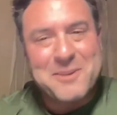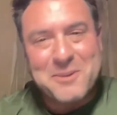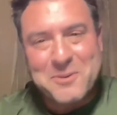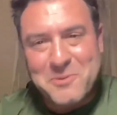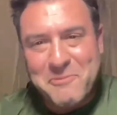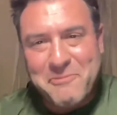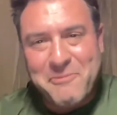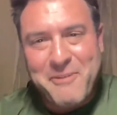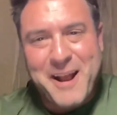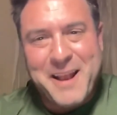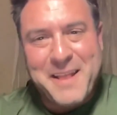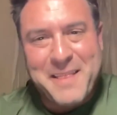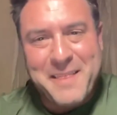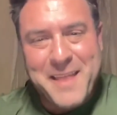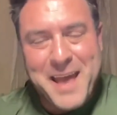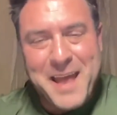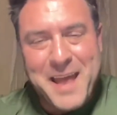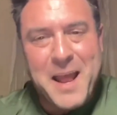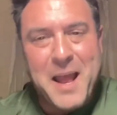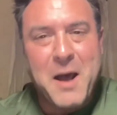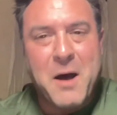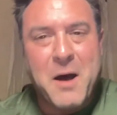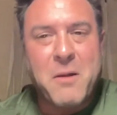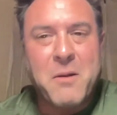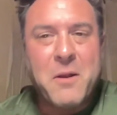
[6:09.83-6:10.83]
You'll find that
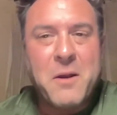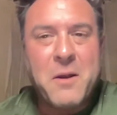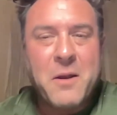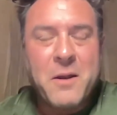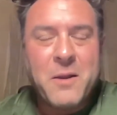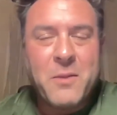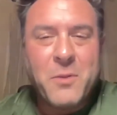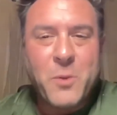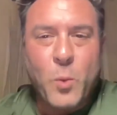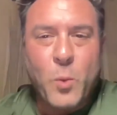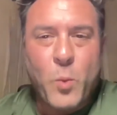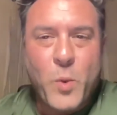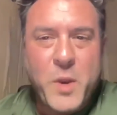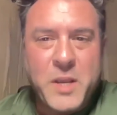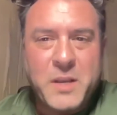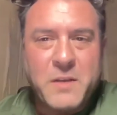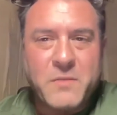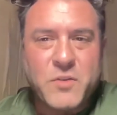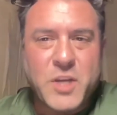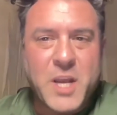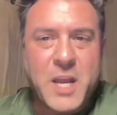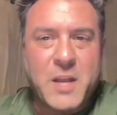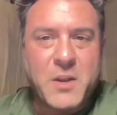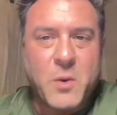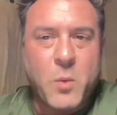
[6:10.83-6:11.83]
out the week of
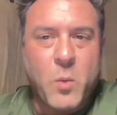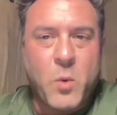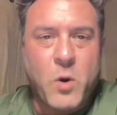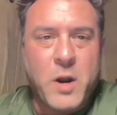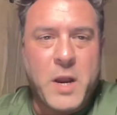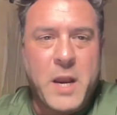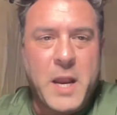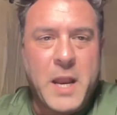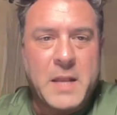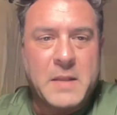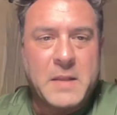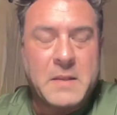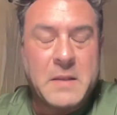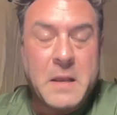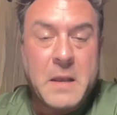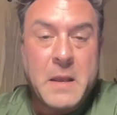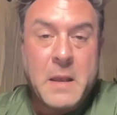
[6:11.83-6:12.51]
January 8th.